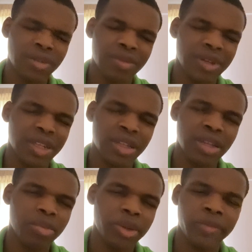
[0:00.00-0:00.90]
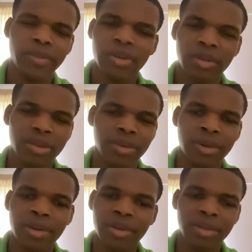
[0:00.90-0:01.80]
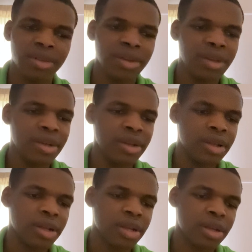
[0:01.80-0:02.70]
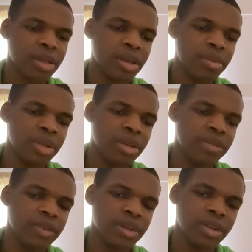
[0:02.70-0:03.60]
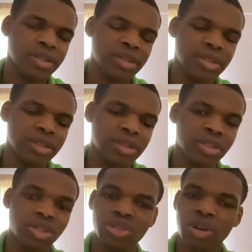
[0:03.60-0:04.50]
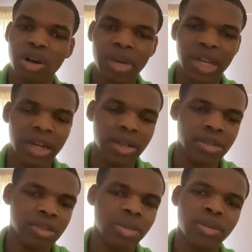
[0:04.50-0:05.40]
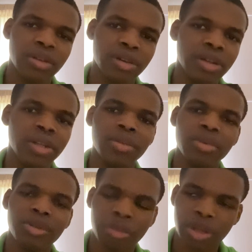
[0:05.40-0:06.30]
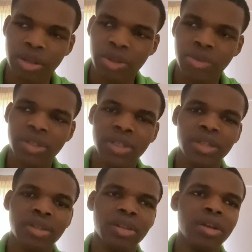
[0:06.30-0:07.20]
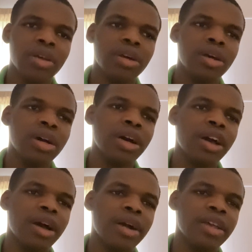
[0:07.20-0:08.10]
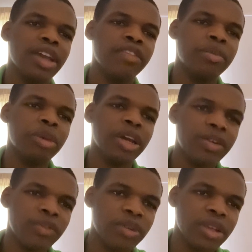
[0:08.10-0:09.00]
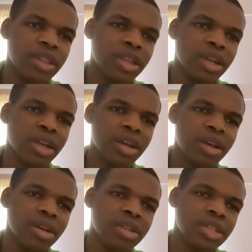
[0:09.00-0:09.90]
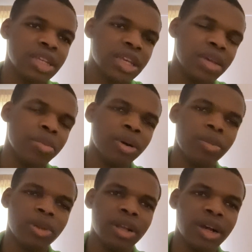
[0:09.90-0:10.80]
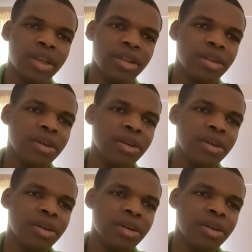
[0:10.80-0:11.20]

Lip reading: I think, beautiful girl in the world. I can't believe this job I have is so good. I'm going to lose it. I gave up everything to keep up a lie,